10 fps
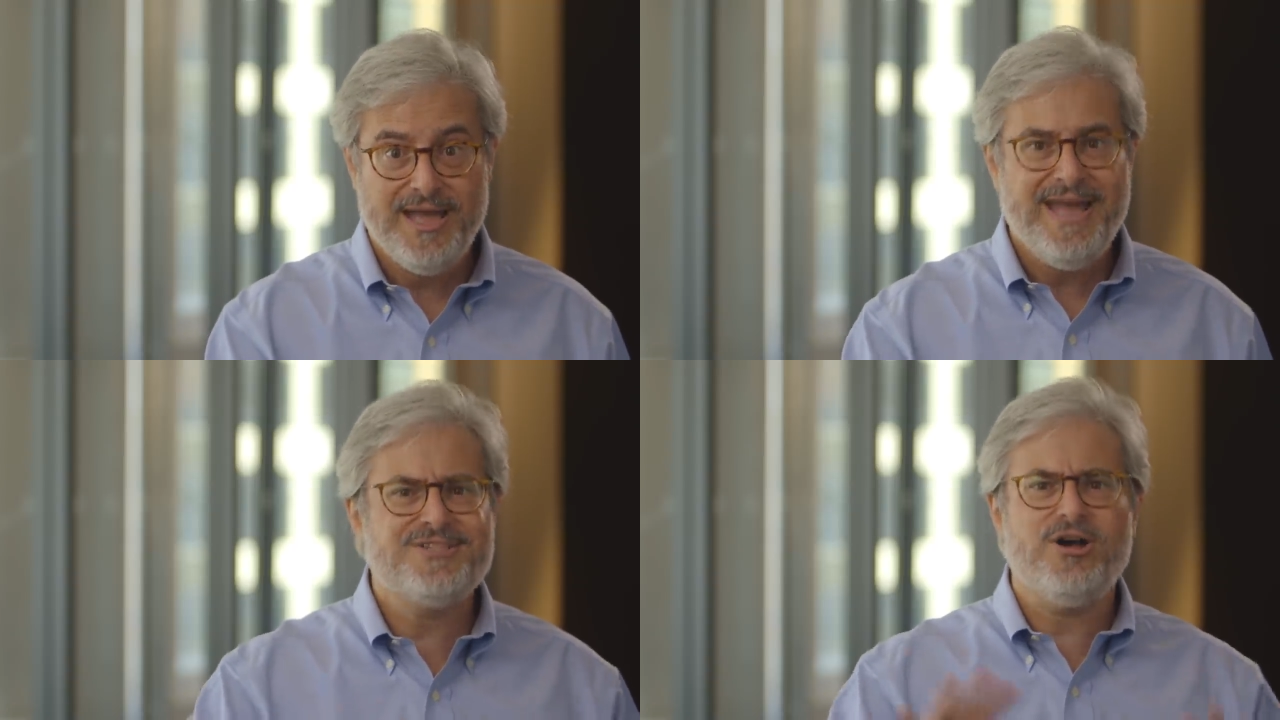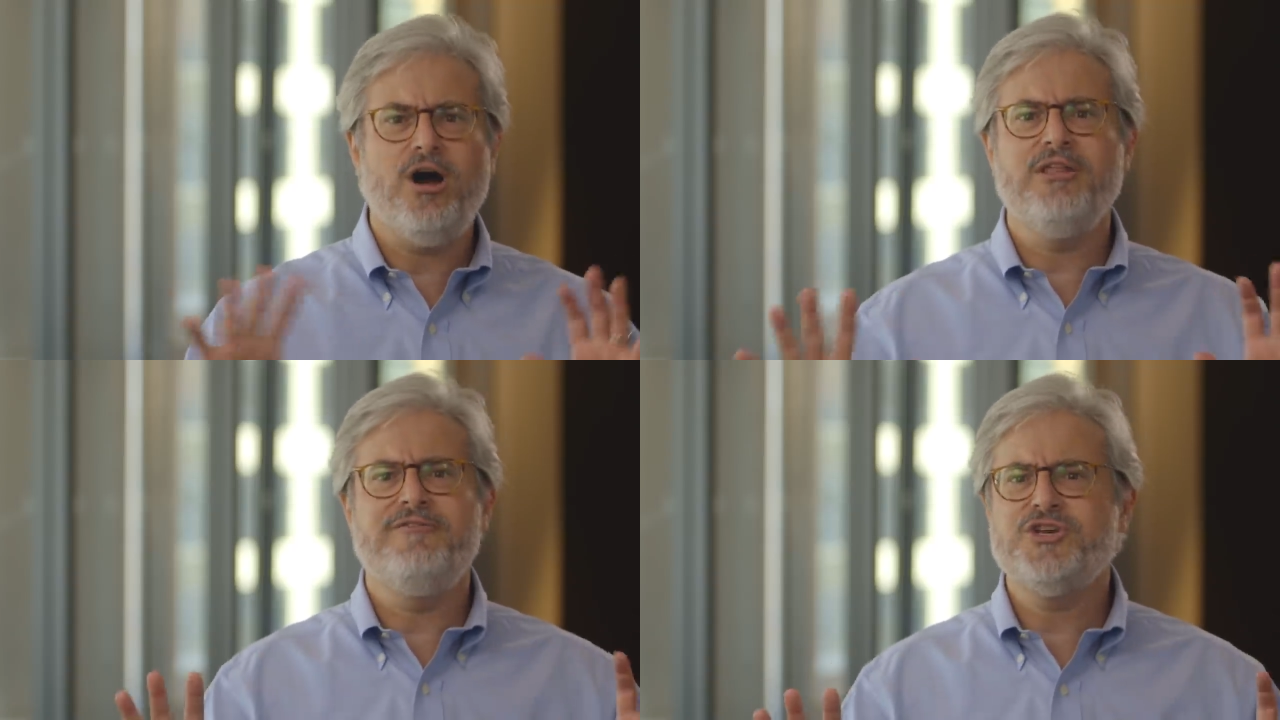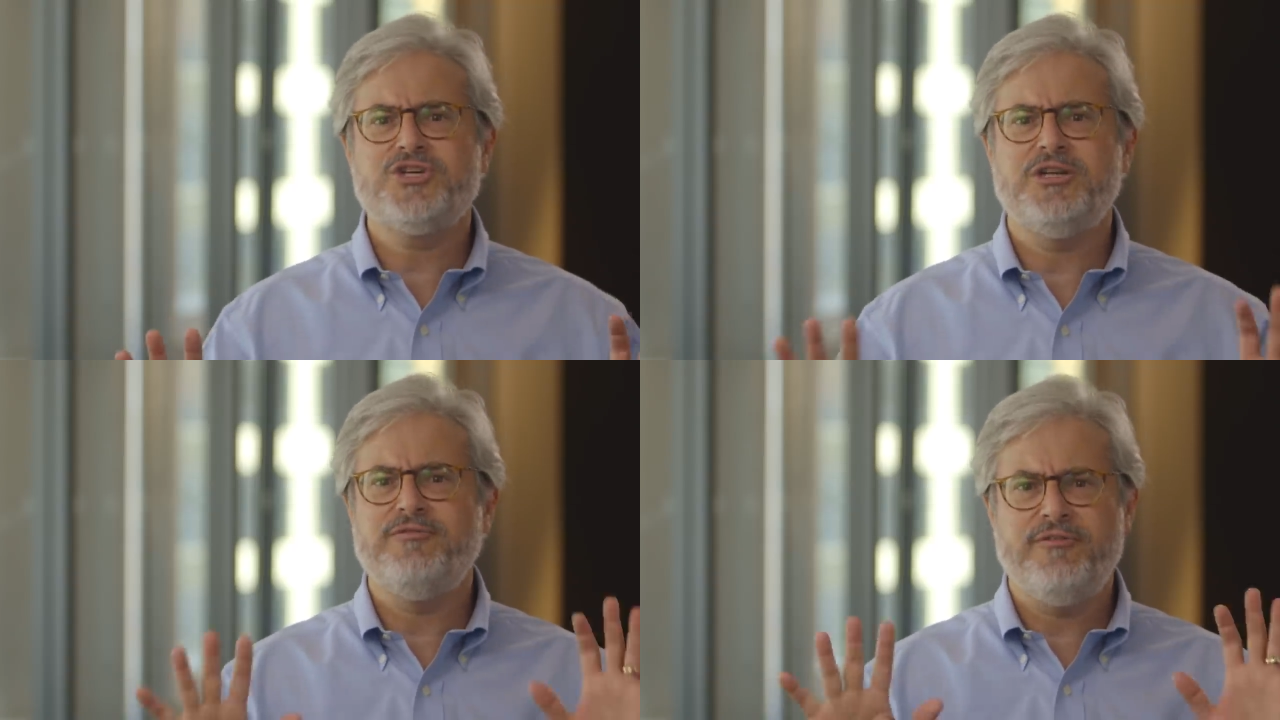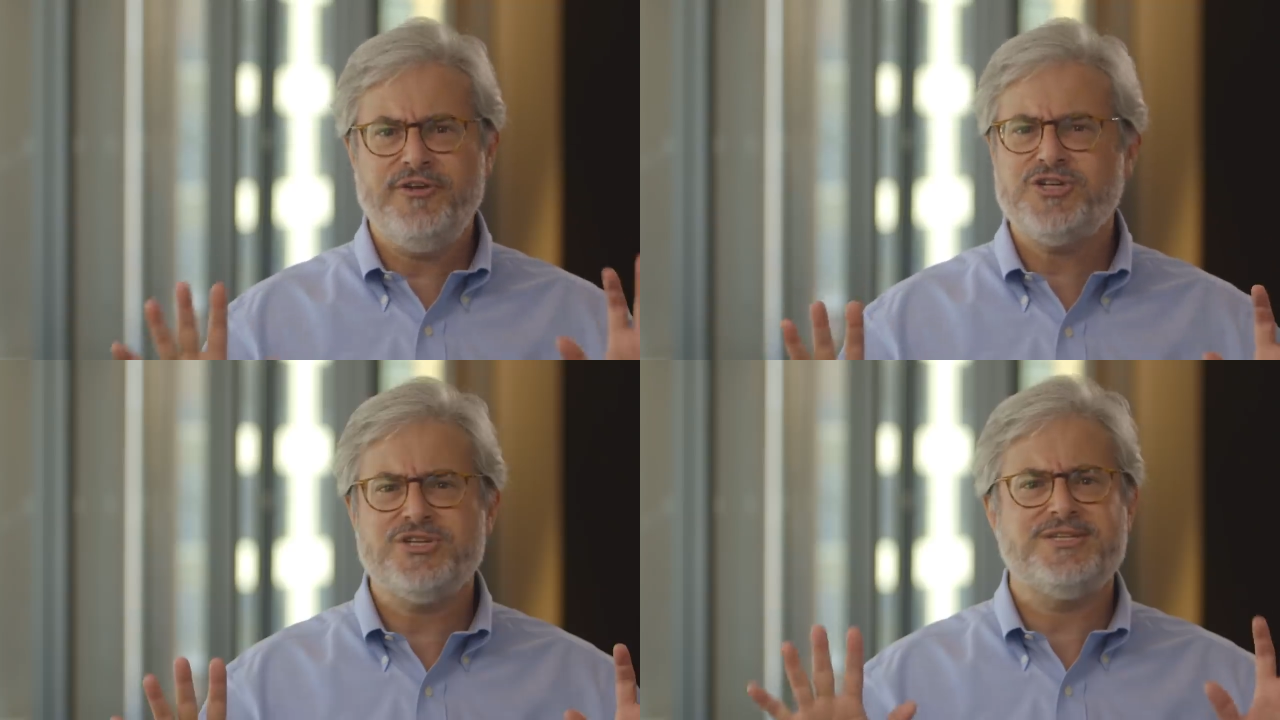It's all a vision of
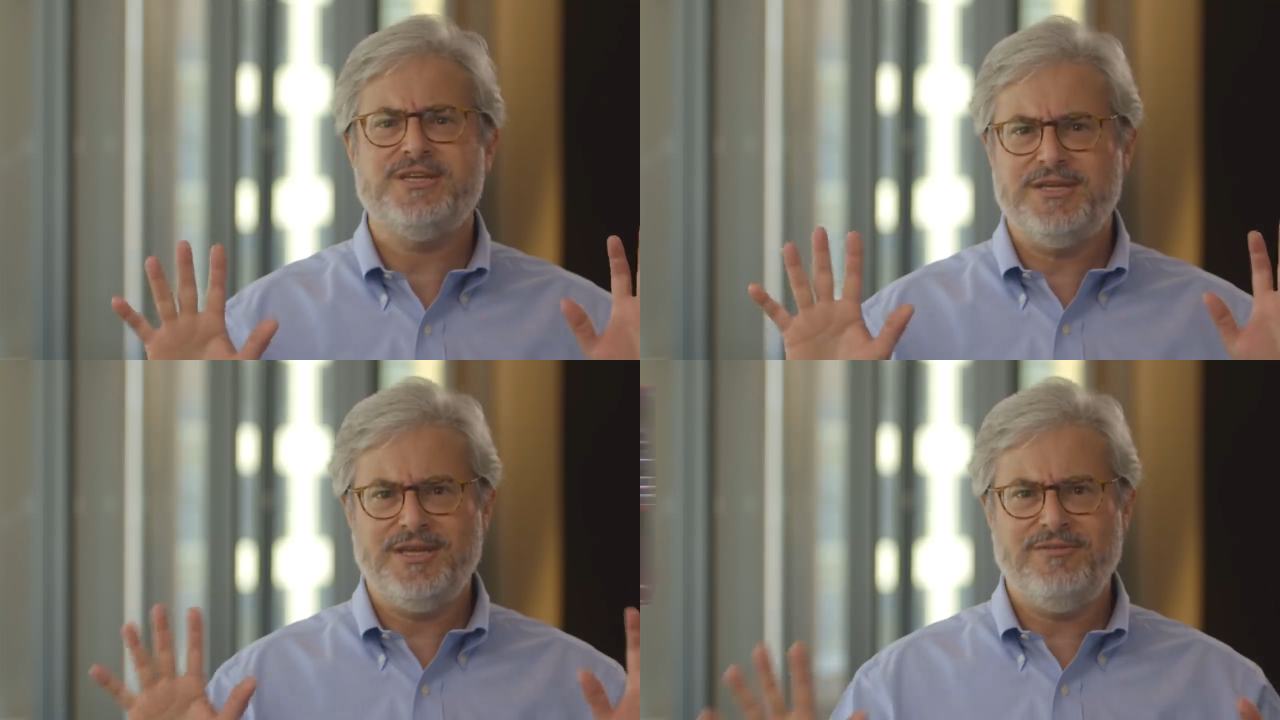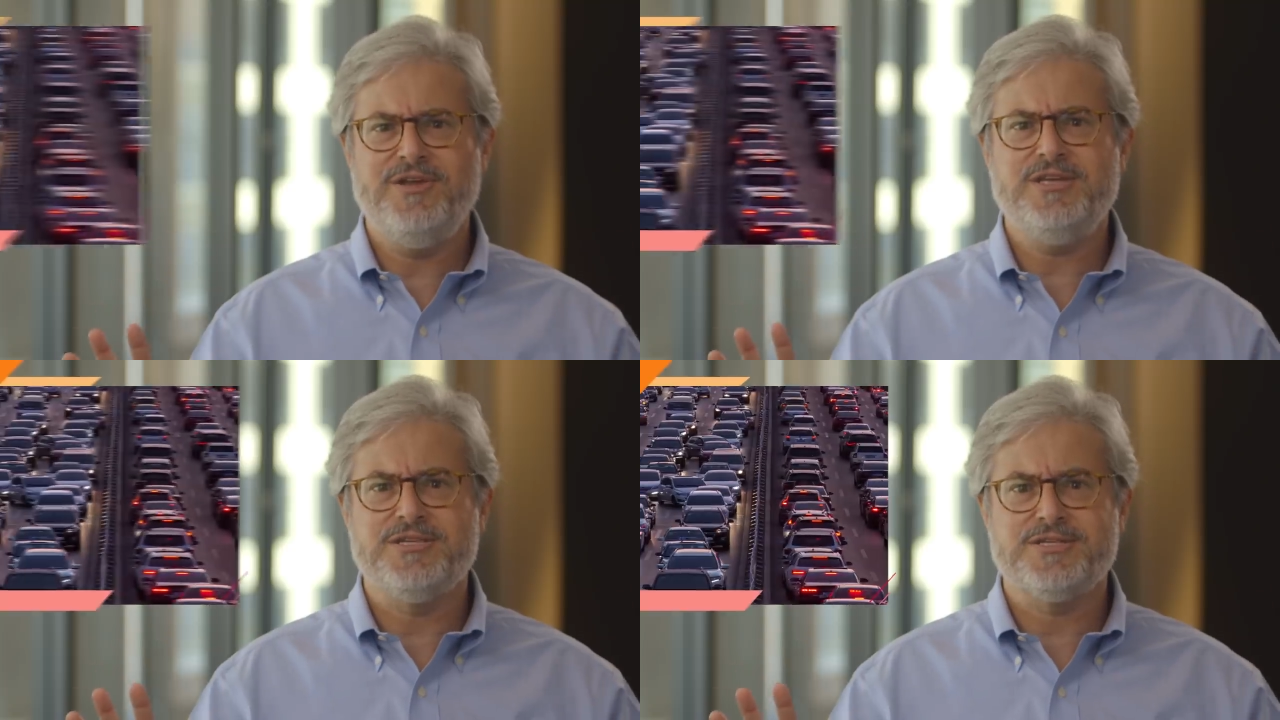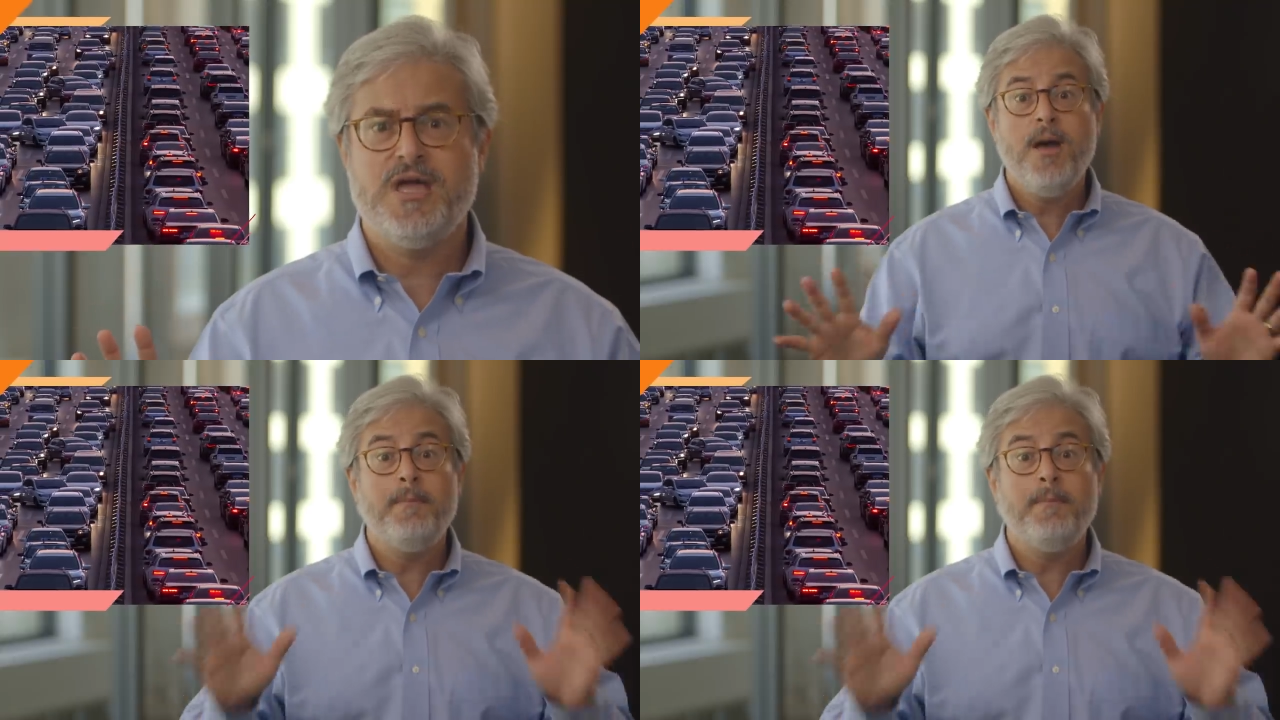efficiency and convenience,